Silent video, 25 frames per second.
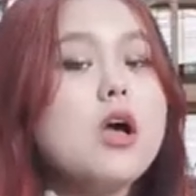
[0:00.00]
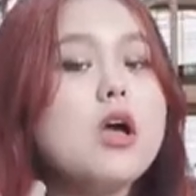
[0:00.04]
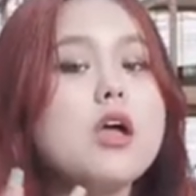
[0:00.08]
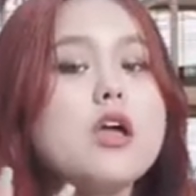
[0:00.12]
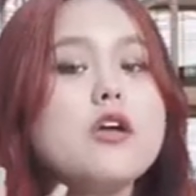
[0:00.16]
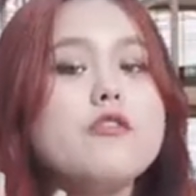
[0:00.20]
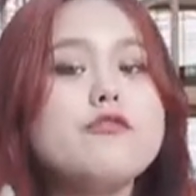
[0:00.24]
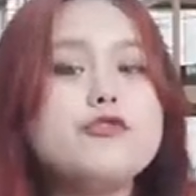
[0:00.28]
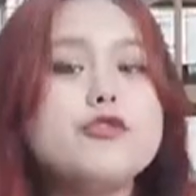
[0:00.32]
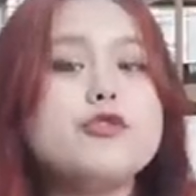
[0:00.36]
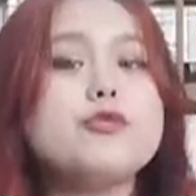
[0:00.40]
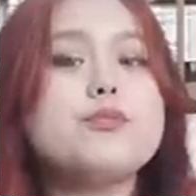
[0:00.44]

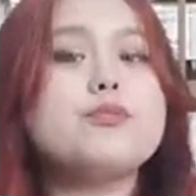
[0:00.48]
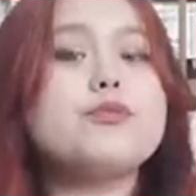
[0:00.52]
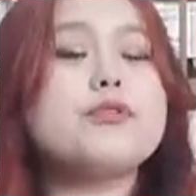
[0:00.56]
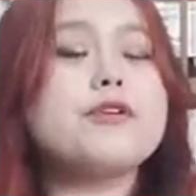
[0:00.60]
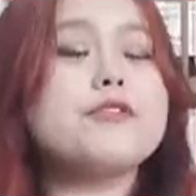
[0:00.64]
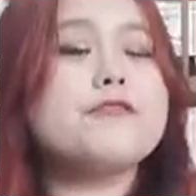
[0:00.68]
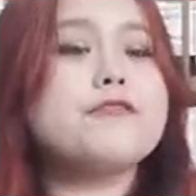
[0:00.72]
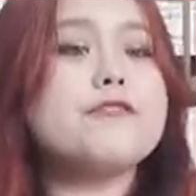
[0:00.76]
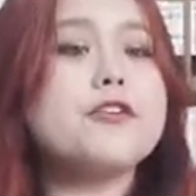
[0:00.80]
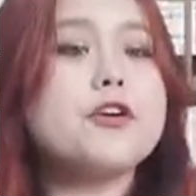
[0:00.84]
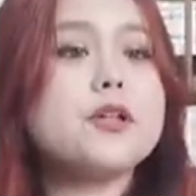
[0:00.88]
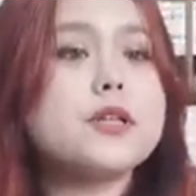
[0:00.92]
if you
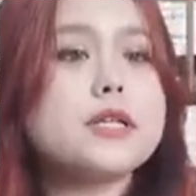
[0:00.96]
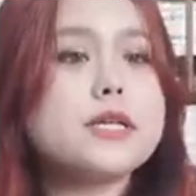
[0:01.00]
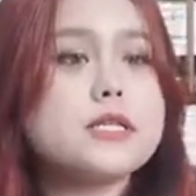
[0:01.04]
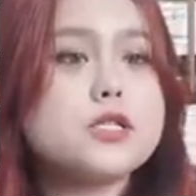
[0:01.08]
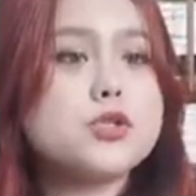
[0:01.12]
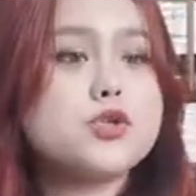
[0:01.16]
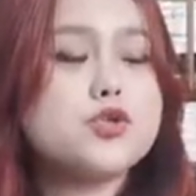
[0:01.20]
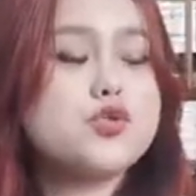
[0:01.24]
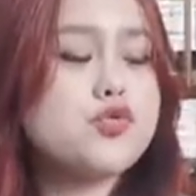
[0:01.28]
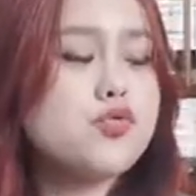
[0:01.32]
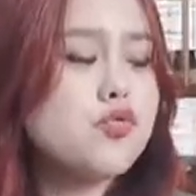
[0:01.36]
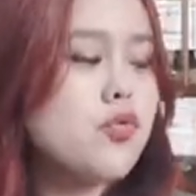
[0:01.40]
prefer like
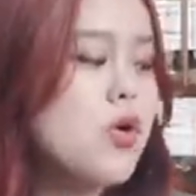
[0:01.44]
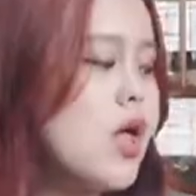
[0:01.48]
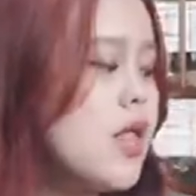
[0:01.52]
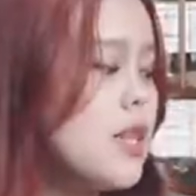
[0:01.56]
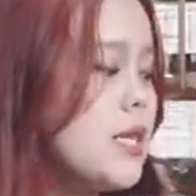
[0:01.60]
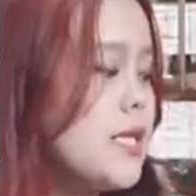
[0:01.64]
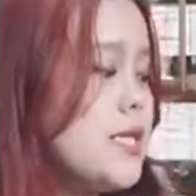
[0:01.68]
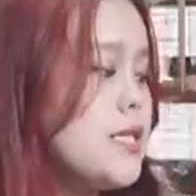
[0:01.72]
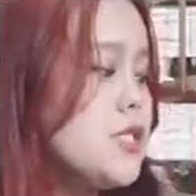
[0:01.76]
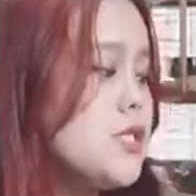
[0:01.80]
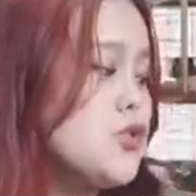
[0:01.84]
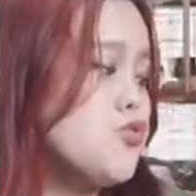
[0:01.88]

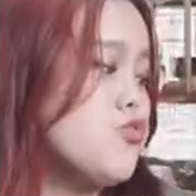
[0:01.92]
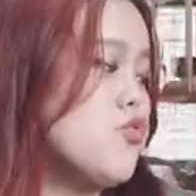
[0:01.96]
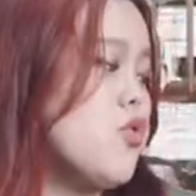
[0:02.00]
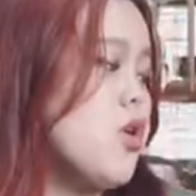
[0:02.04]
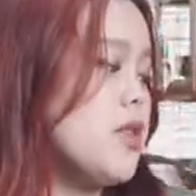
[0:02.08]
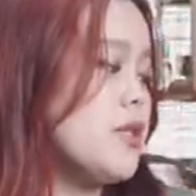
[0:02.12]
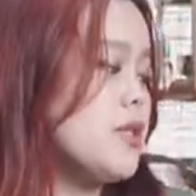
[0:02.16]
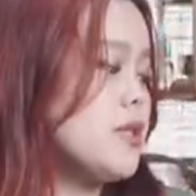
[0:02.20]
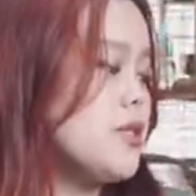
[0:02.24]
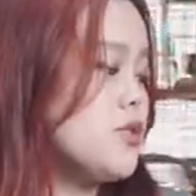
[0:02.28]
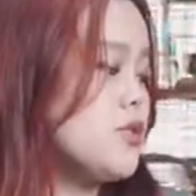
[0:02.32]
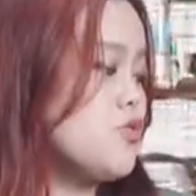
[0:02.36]
strongly
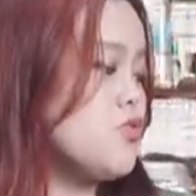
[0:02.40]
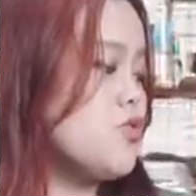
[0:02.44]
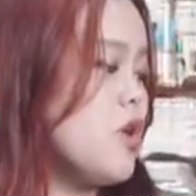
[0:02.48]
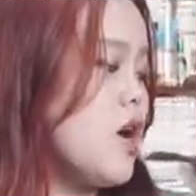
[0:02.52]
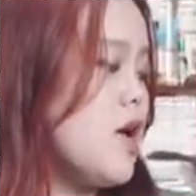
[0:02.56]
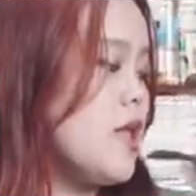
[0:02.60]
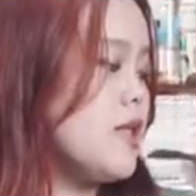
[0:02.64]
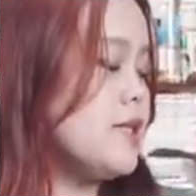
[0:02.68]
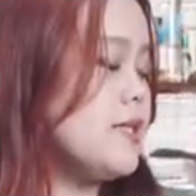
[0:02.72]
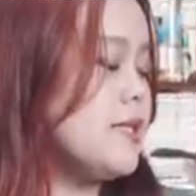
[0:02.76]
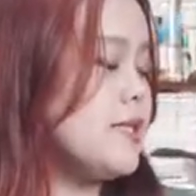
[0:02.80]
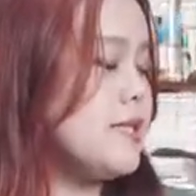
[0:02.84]
strongly
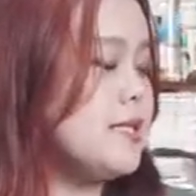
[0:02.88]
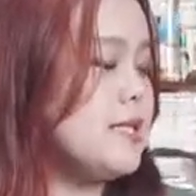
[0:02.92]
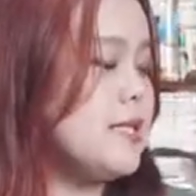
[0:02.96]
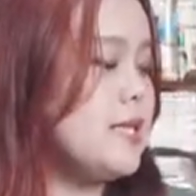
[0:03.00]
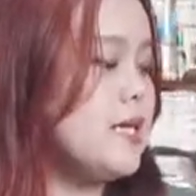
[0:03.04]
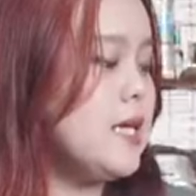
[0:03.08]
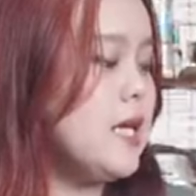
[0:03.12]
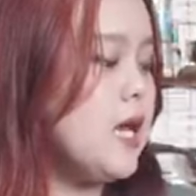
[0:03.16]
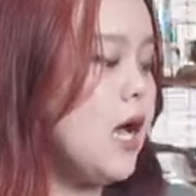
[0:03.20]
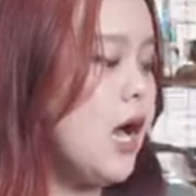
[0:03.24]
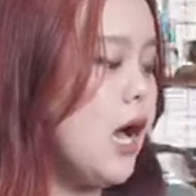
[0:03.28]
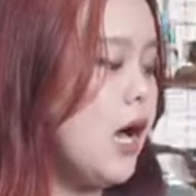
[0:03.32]
strongly
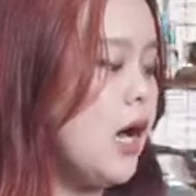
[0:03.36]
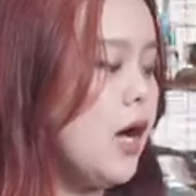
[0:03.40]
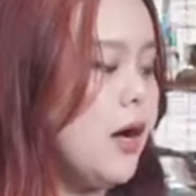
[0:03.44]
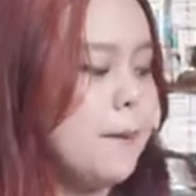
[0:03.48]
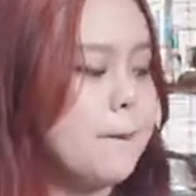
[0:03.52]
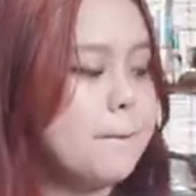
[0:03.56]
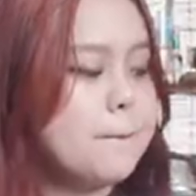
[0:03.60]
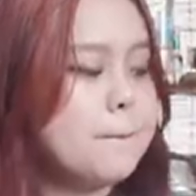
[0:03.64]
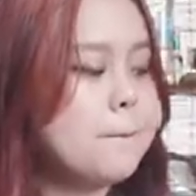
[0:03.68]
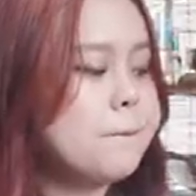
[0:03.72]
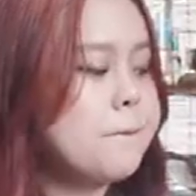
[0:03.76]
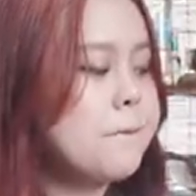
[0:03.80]
the
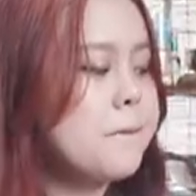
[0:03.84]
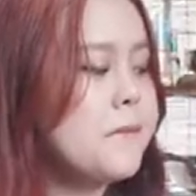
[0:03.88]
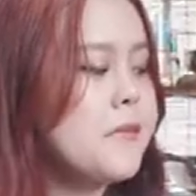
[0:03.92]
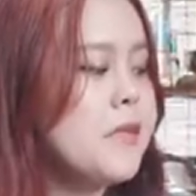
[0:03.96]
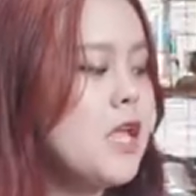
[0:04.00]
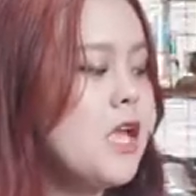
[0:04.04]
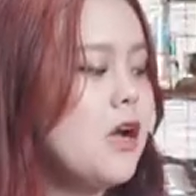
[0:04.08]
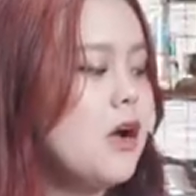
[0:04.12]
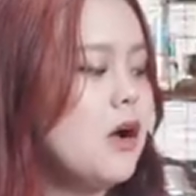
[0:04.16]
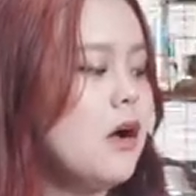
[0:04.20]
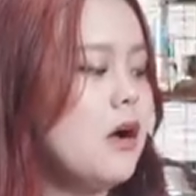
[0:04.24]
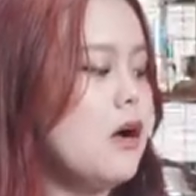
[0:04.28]
um
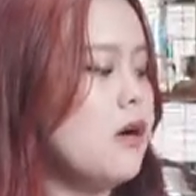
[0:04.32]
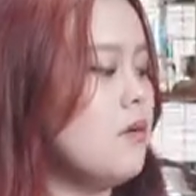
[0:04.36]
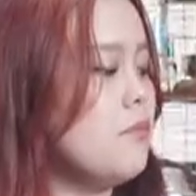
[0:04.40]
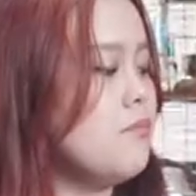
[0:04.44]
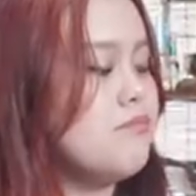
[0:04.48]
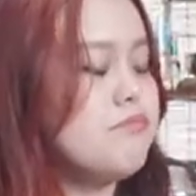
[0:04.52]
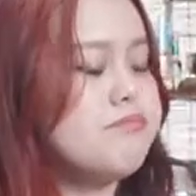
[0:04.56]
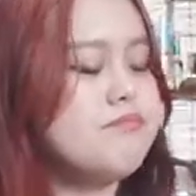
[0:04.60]
uh